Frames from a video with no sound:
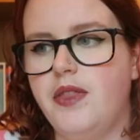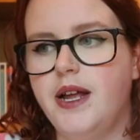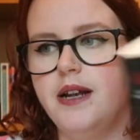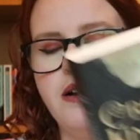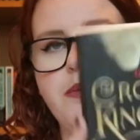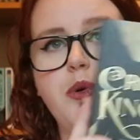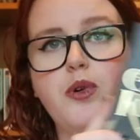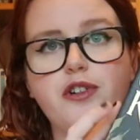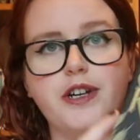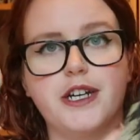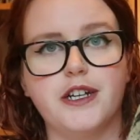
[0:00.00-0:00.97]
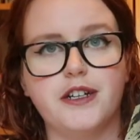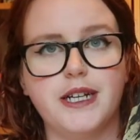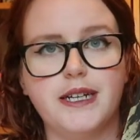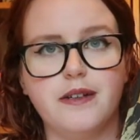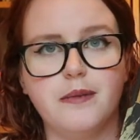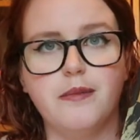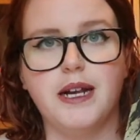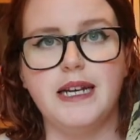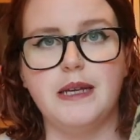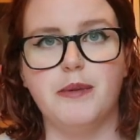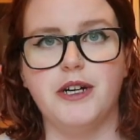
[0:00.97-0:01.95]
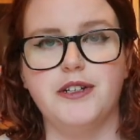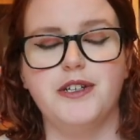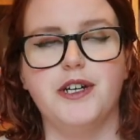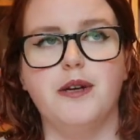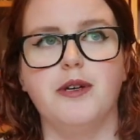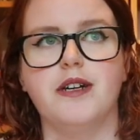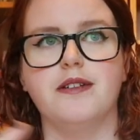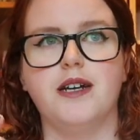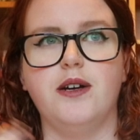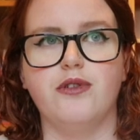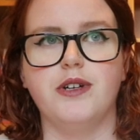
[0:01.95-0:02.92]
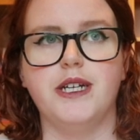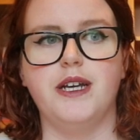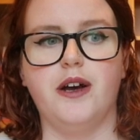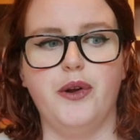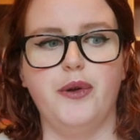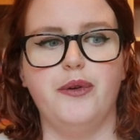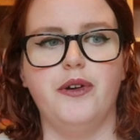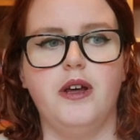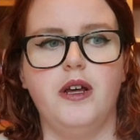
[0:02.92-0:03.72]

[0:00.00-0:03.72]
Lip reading: Then I bought Crooked Kingdom by Leigh Bardugo because I already own